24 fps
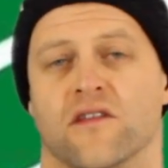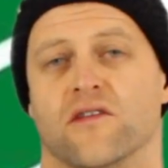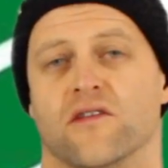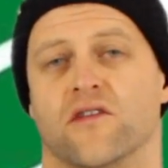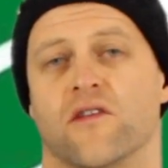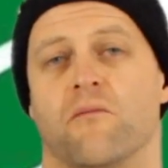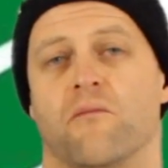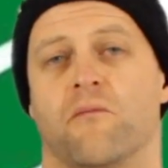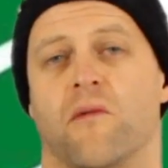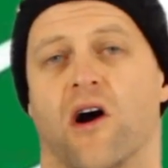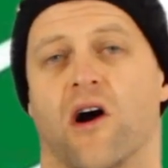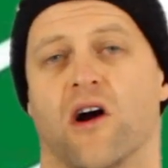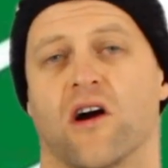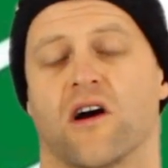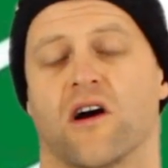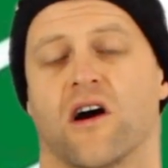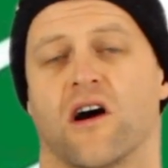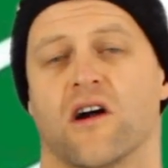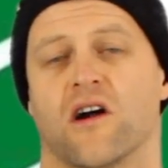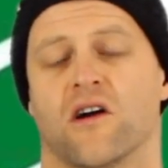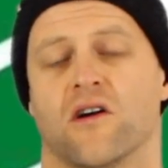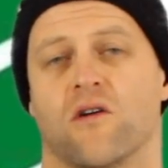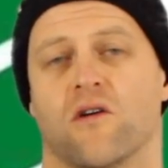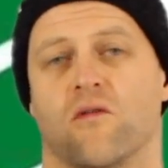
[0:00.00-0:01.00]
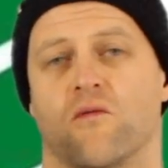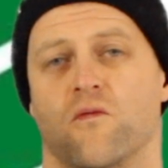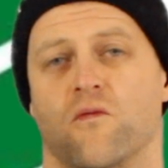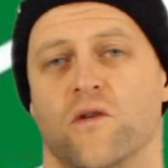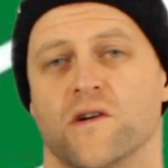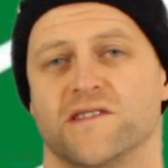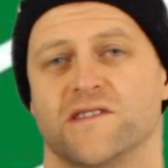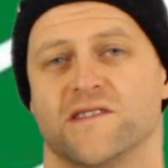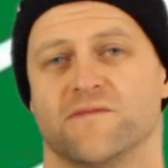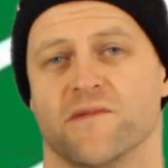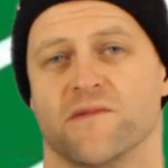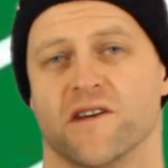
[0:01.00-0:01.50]
The Marhar
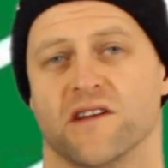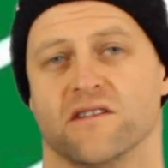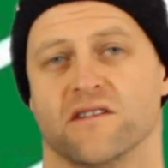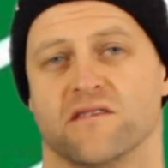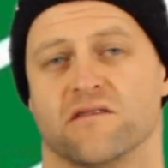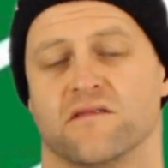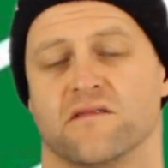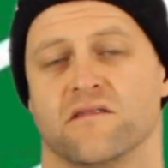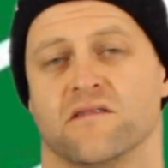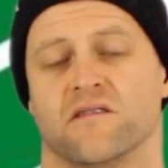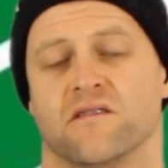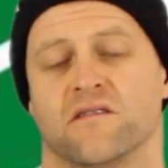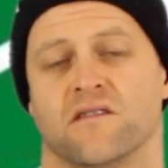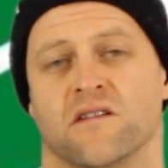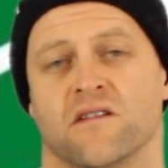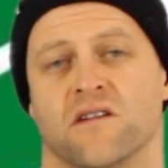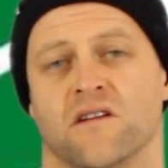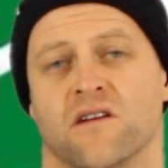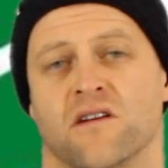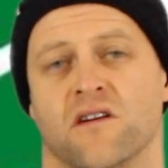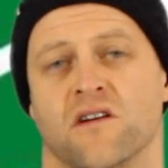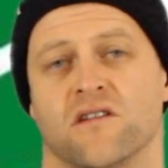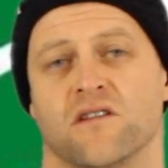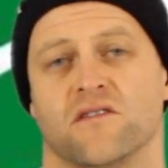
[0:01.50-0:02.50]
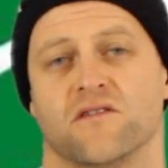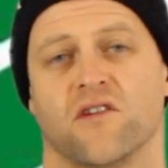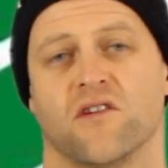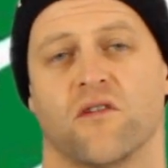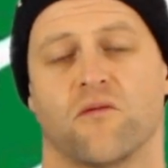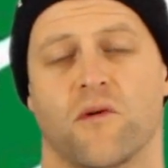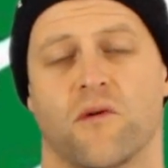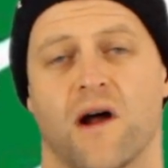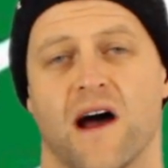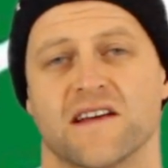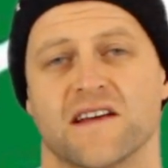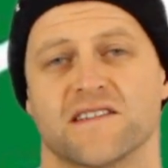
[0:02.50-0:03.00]
Woodsman. The
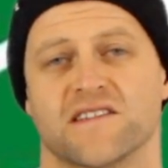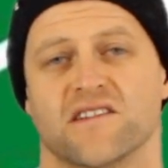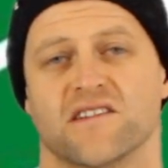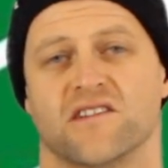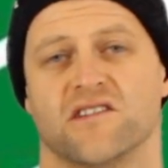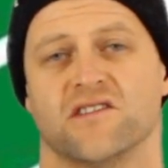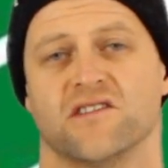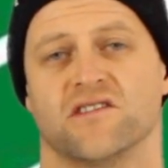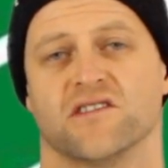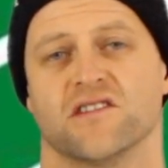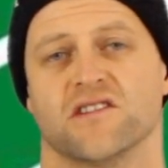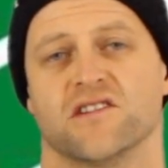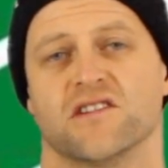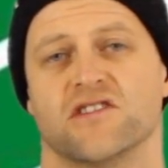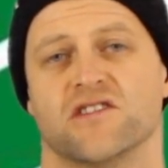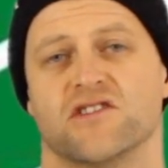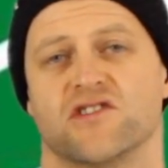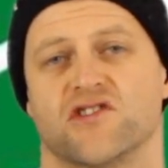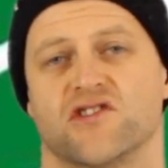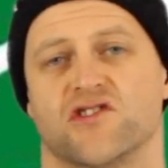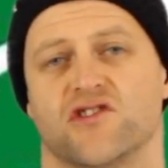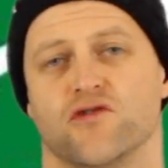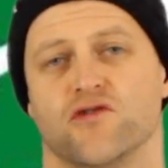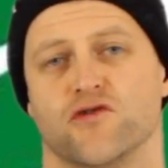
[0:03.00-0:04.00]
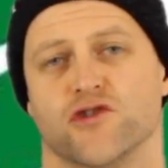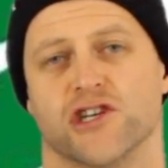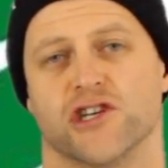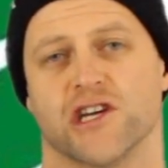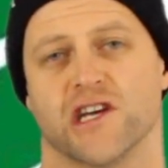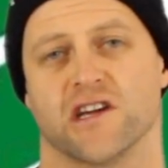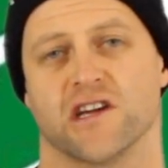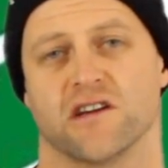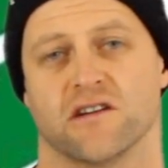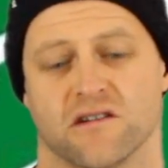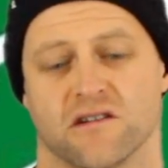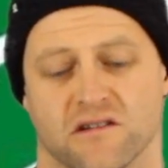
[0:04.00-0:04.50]
Rosinal
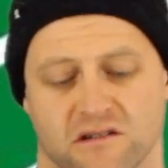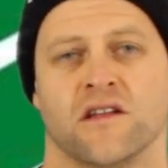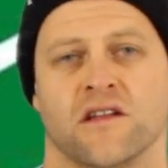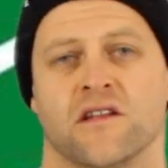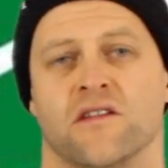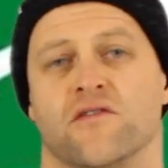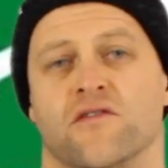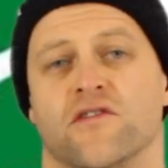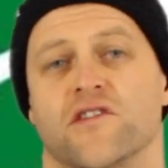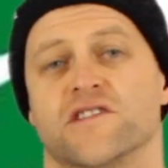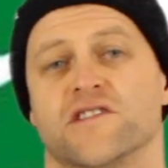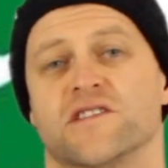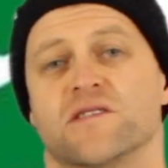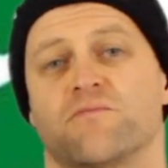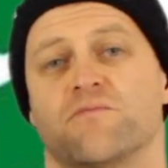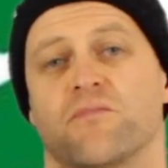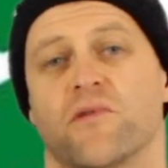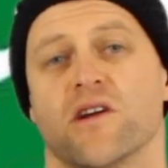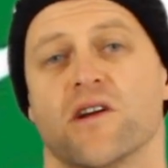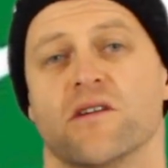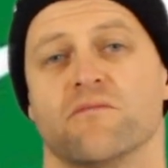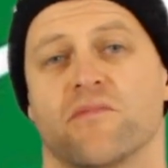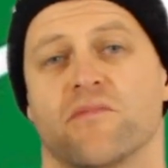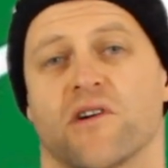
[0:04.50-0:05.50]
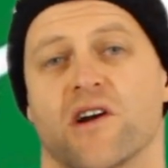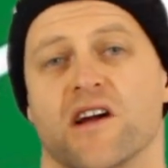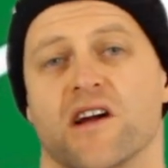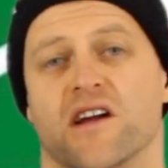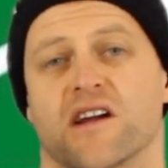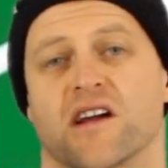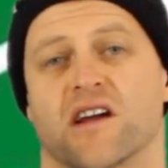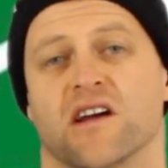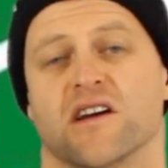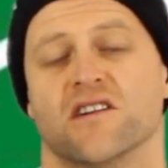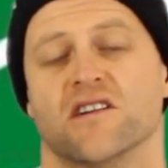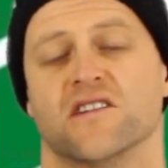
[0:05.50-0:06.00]
Sushi. The Spring
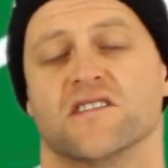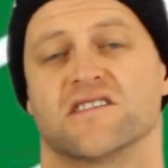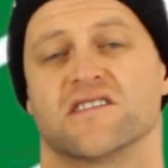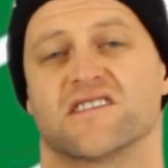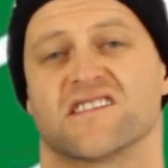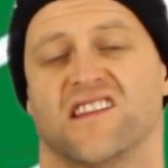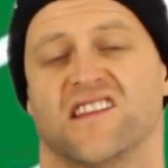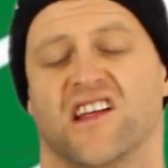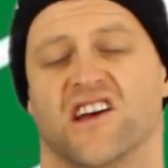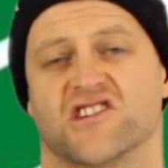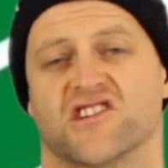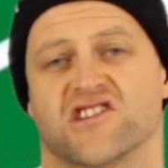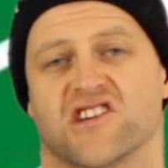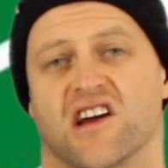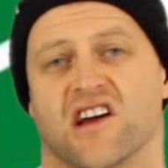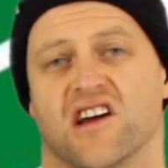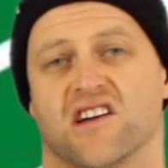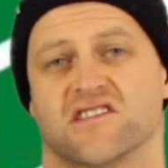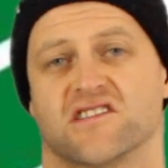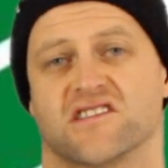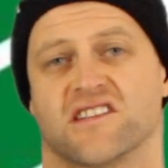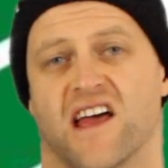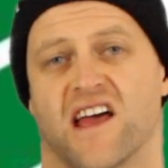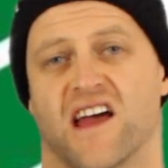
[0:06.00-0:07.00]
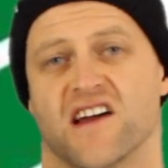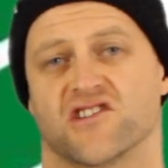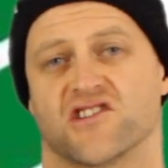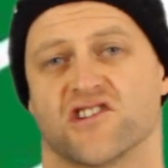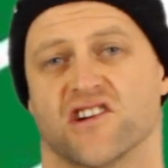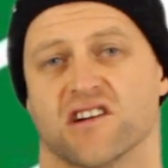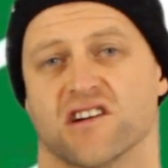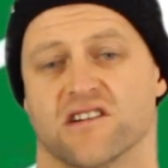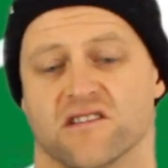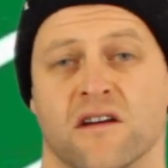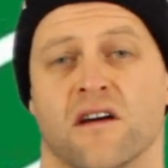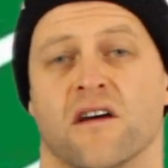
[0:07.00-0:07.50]
Break Slush
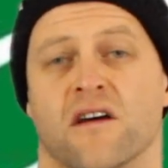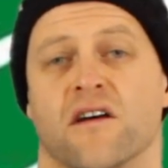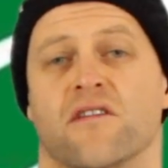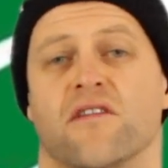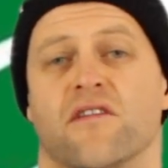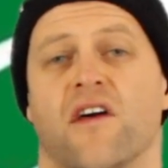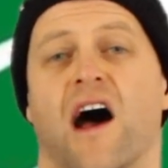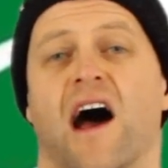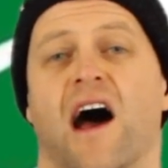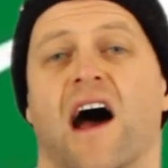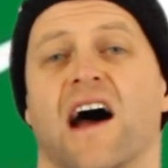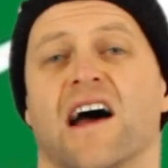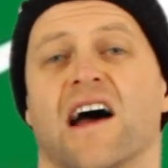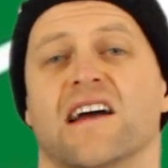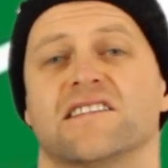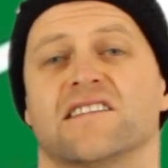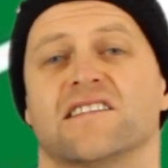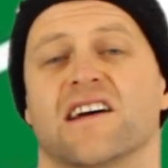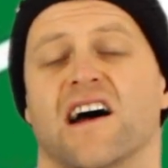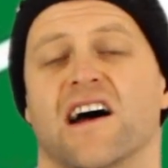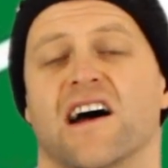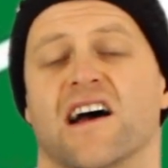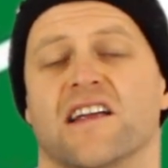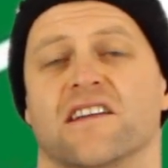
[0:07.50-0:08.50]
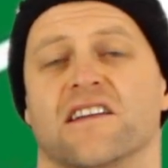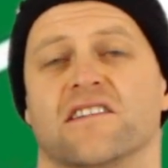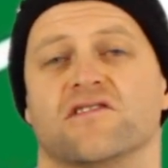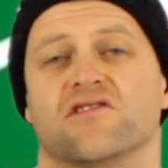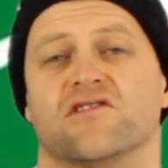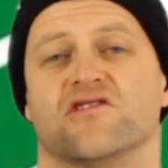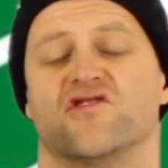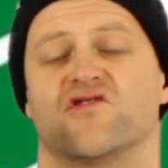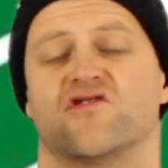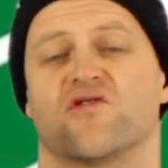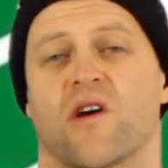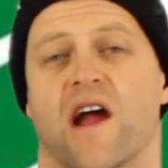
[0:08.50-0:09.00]
Slasher. The High Tide
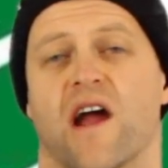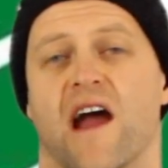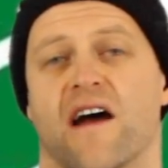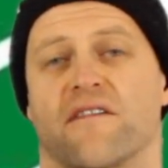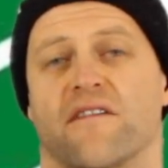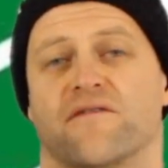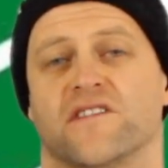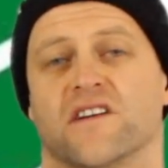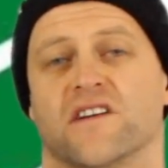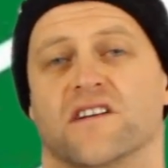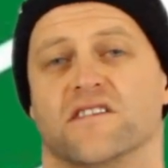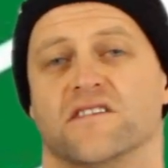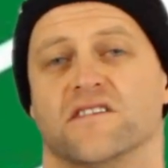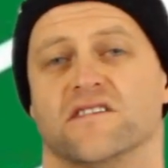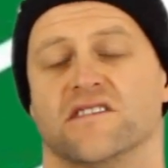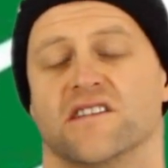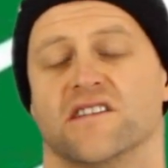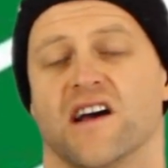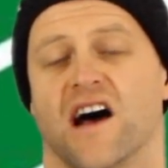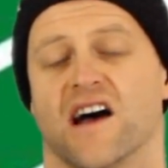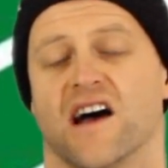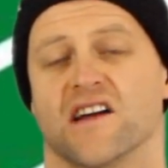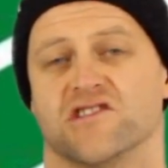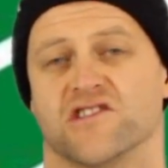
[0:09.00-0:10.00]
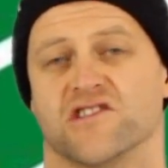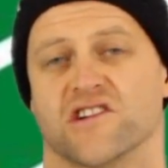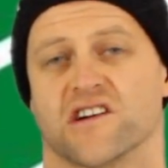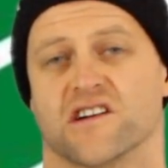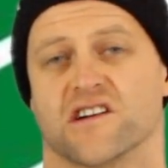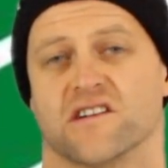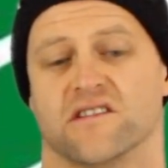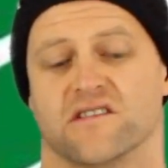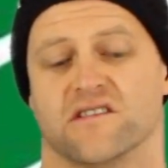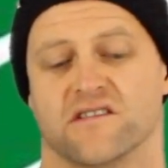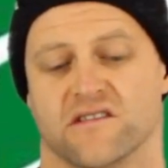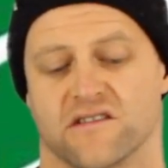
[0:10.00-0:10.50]
Draft
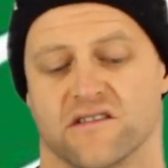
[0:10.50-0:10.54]
Dodger.